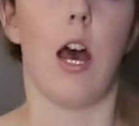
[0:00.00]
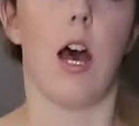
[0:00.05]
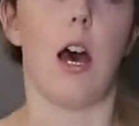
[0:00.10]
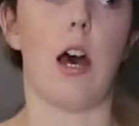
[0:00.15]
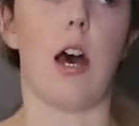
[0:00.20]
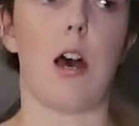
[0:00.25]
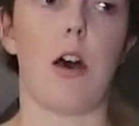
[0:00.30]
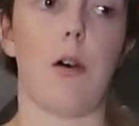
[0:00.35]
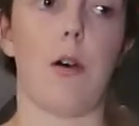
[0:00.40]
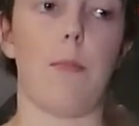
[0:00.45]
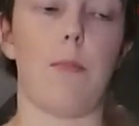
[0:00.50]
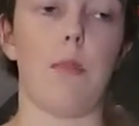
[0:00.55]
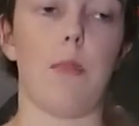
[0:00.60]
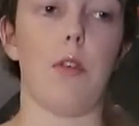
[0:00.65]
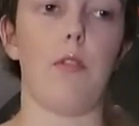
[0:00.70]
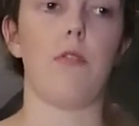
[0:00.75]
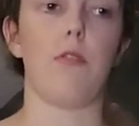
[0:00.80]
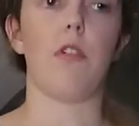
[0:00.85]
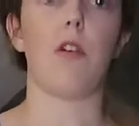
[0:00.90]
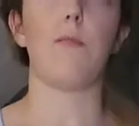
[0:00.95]

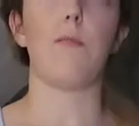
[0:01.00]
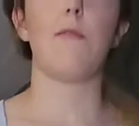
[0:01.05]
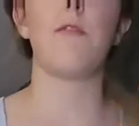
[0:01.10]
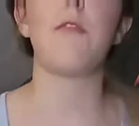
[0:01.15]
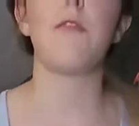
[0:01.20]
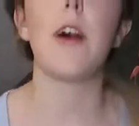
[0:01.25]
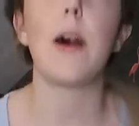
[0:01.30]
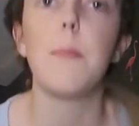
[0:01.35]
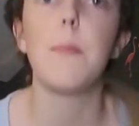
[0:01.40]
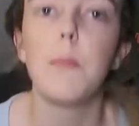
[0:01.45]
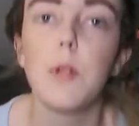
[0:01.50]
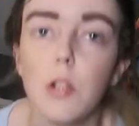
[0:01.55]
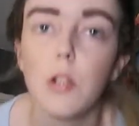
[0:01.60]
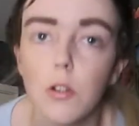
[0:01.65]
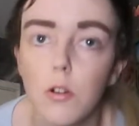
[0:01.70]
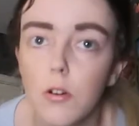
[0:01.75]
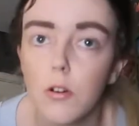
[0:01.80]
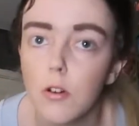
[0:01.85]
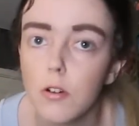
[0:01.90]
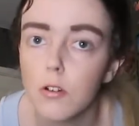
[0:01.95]
They're from Femme
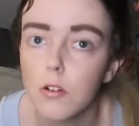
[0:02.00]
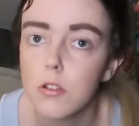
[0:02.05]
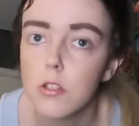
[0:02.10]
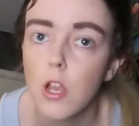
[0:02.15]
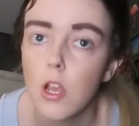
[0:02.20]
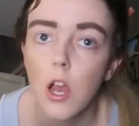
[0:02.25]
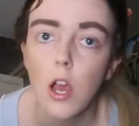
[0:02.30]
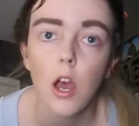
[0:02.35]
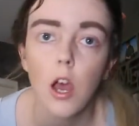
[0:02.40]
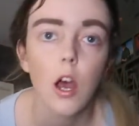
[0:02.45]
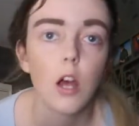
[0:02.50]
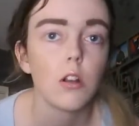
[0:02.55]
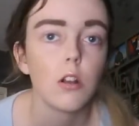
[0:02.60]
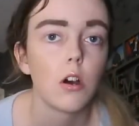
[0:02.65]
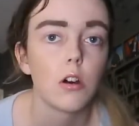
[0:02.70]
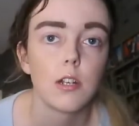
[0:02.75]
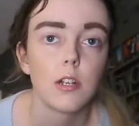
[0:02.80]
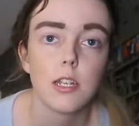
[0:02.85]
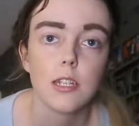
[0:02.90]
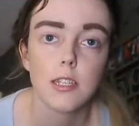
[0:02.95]
Lux, and
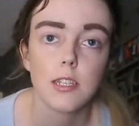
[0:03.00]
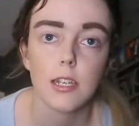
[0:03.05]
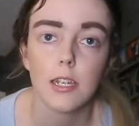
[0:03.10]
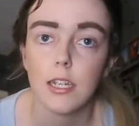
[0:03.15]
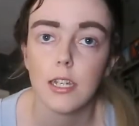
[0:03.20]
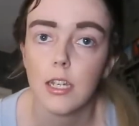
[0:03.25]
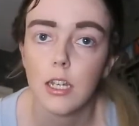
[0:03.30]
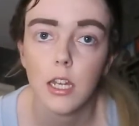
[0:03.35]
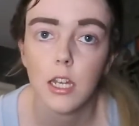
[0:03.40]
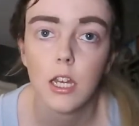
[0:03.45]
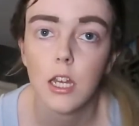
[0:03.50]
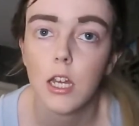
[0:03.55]
honestly,